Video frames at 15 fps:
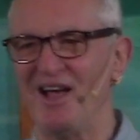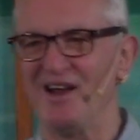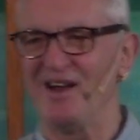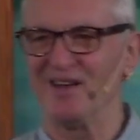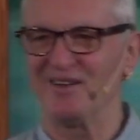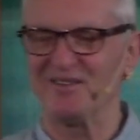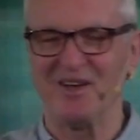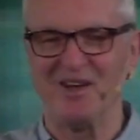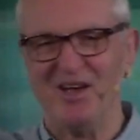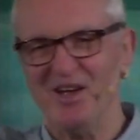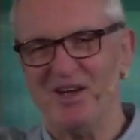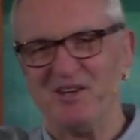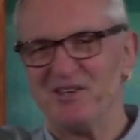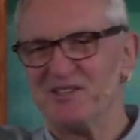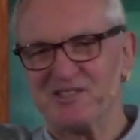like the
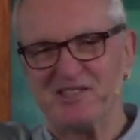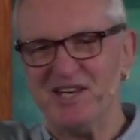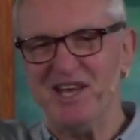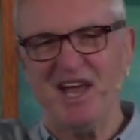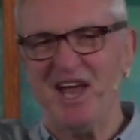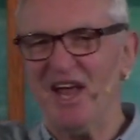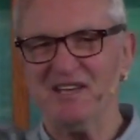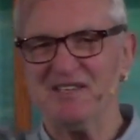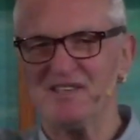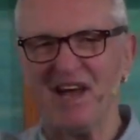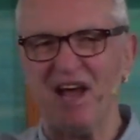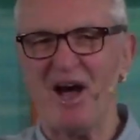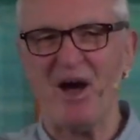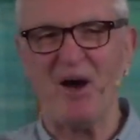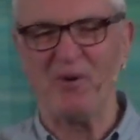CN
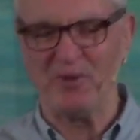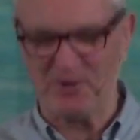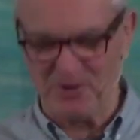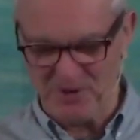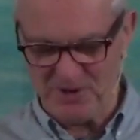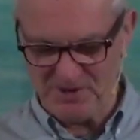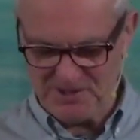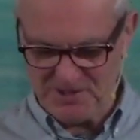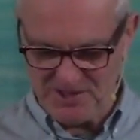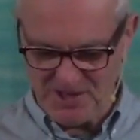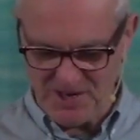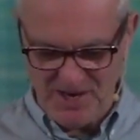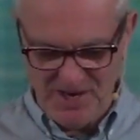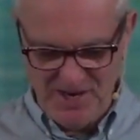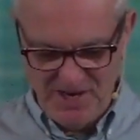Tower or to
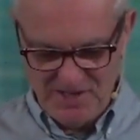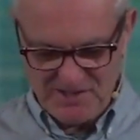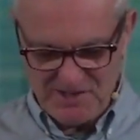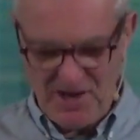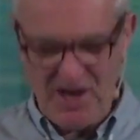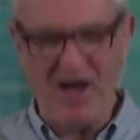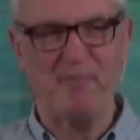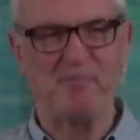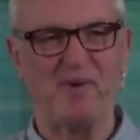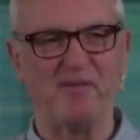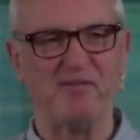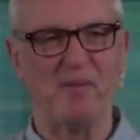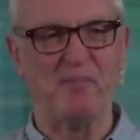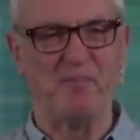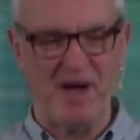the top of
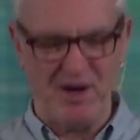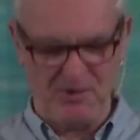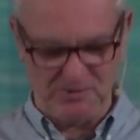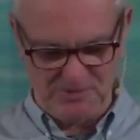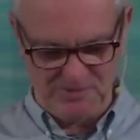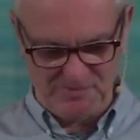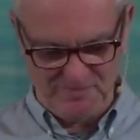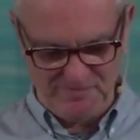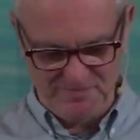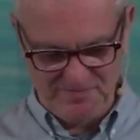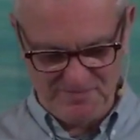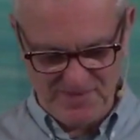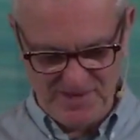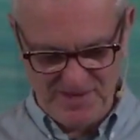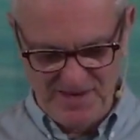a mountain.
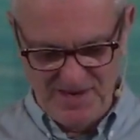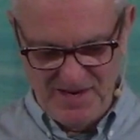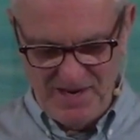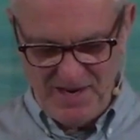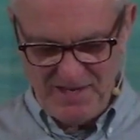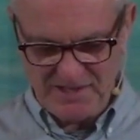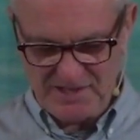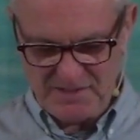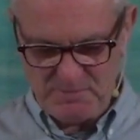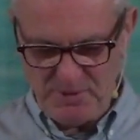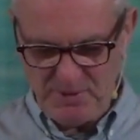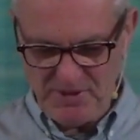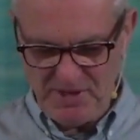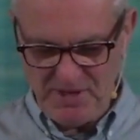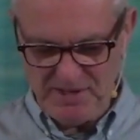An
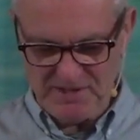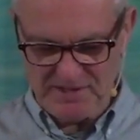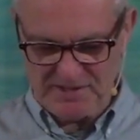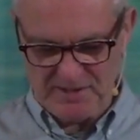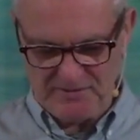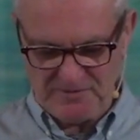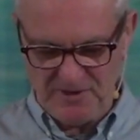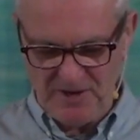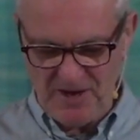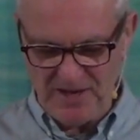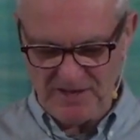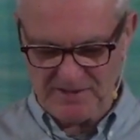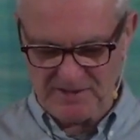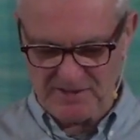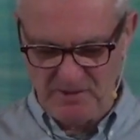experience of
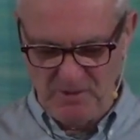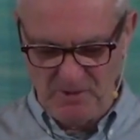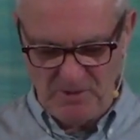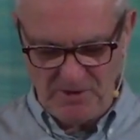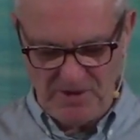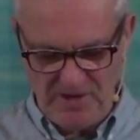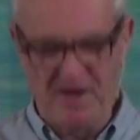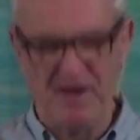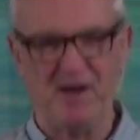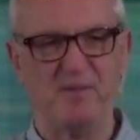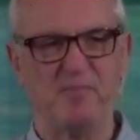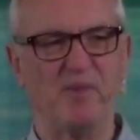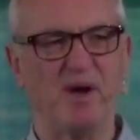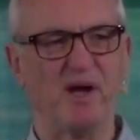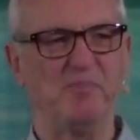God's glory
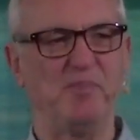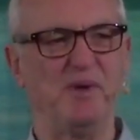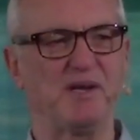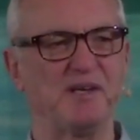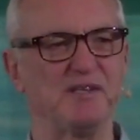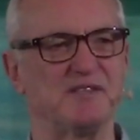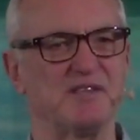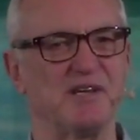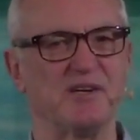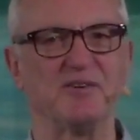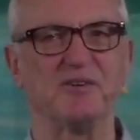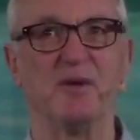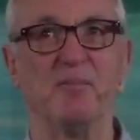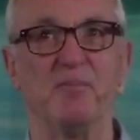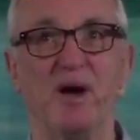might be
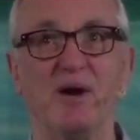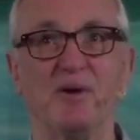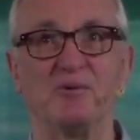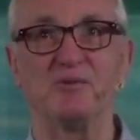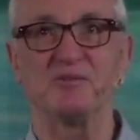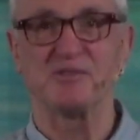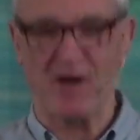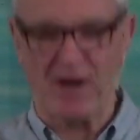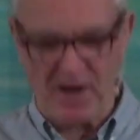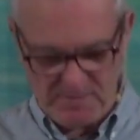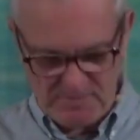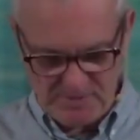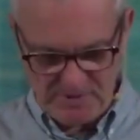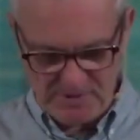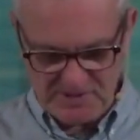considered a
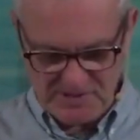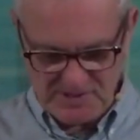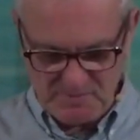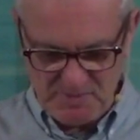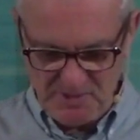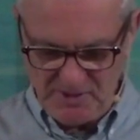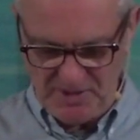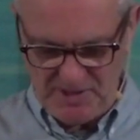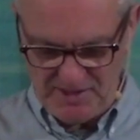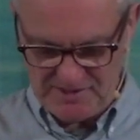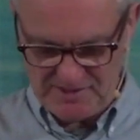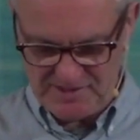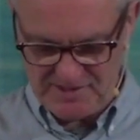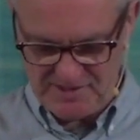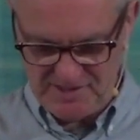mountaintop
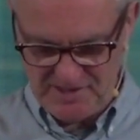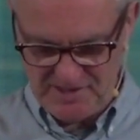experience.